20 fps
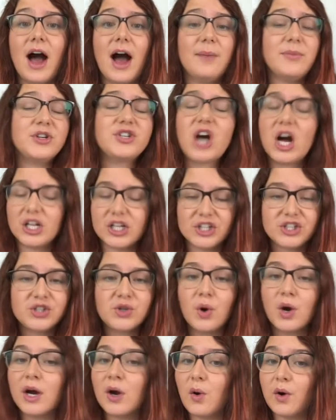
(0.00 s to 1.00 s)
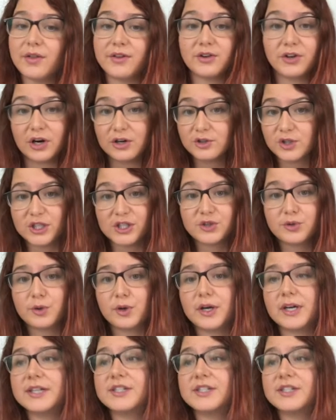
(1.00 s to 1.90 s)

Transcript: the dollar store or the grocery store.